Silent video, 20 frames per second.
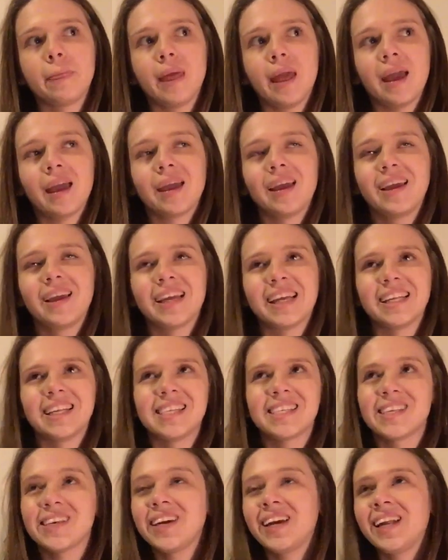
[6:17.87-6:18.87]

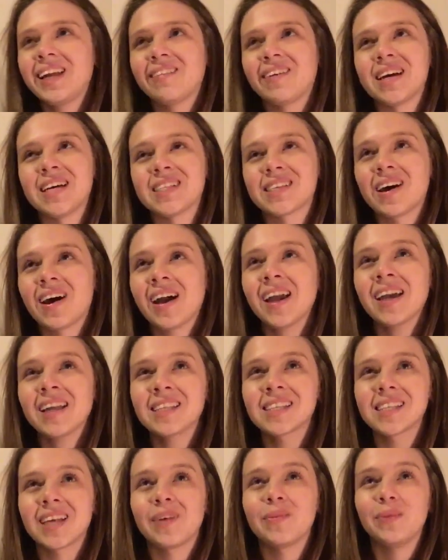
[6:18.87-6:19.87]
And so anyways, I
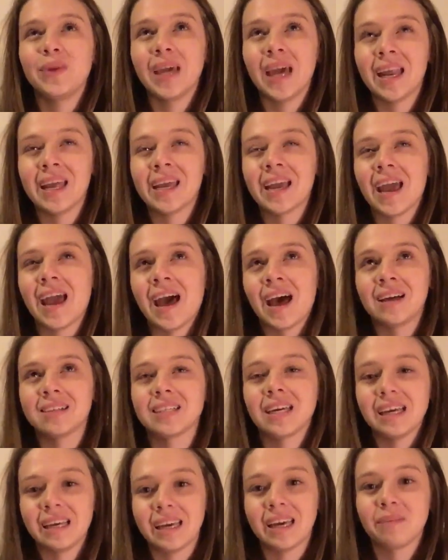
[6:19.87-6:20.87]
ended up getting
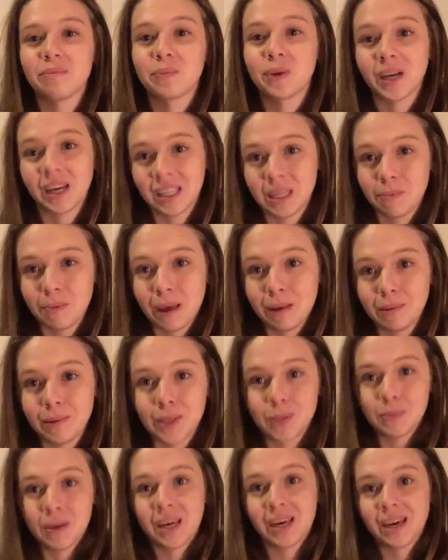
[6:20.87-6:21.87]
out and bringing the baby
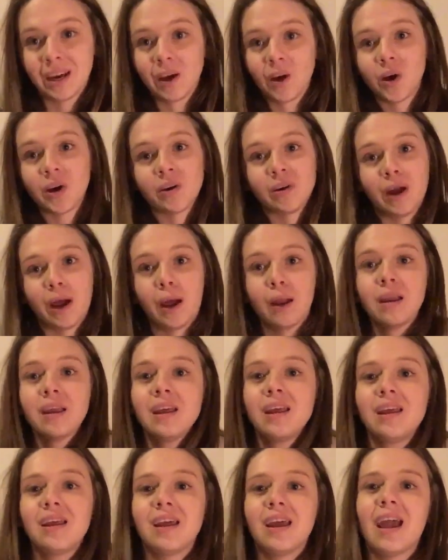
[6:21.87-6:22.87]
with me. I got her out,
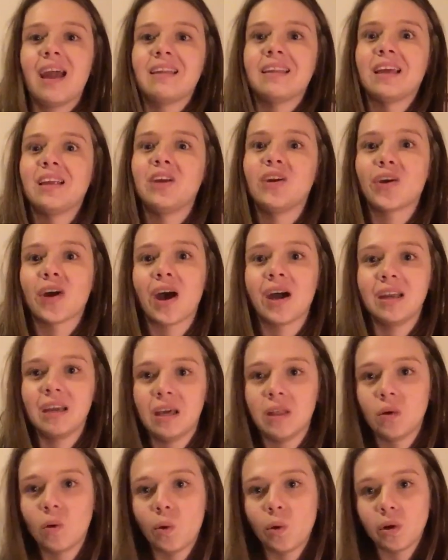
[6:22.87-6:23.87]
and then you can't
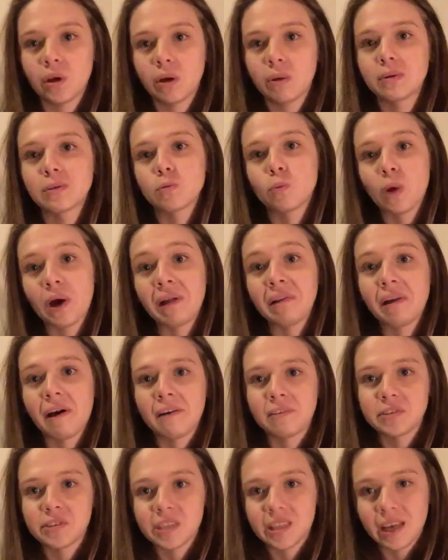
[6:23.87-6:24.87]
hear the audio as well
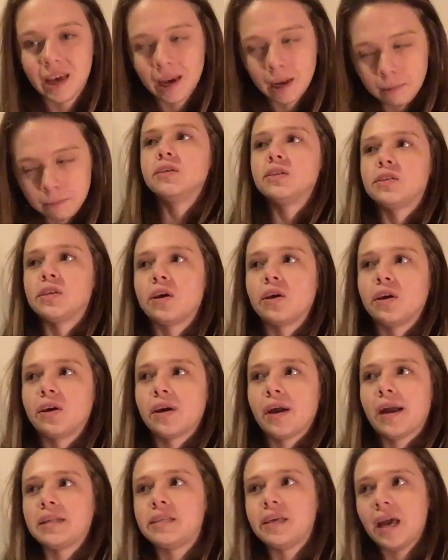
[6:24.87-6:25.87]
after that. So
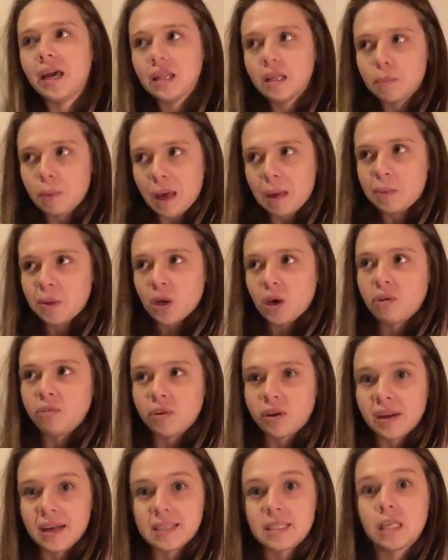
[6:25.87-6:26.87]
I take the baby
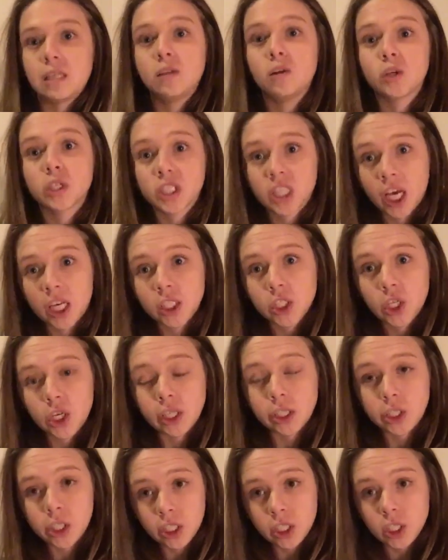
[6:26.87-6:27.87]
over and I said, look, touch
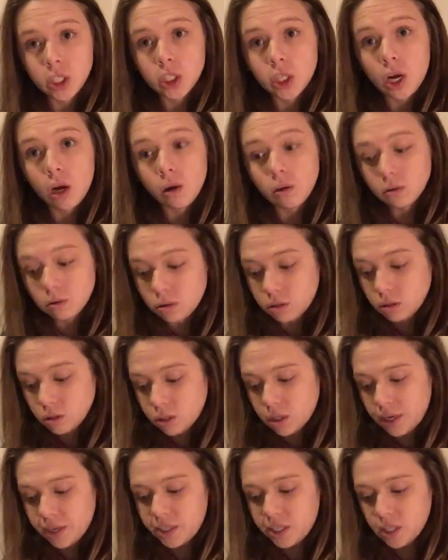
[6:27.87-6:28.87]
her, she's a doll.
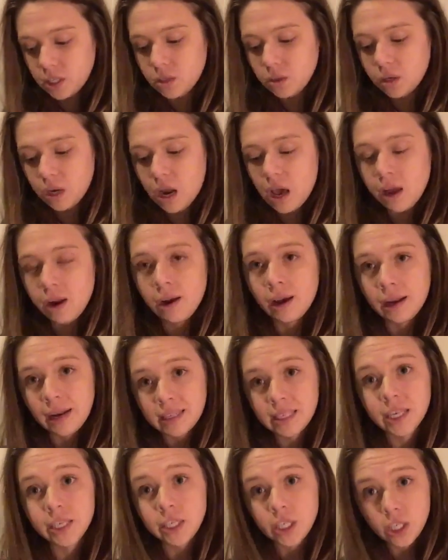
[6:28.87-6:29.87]
And she's looking at her and
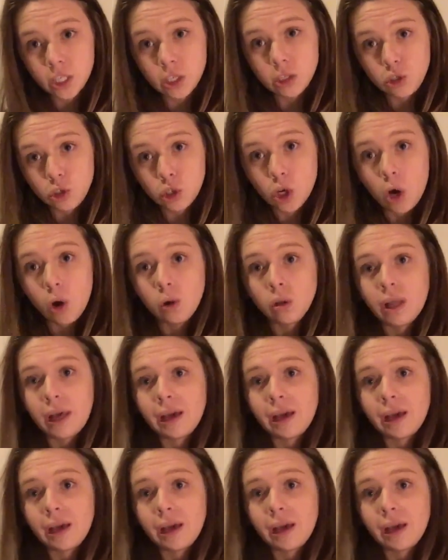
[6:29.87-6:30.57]
I said, she's a doll.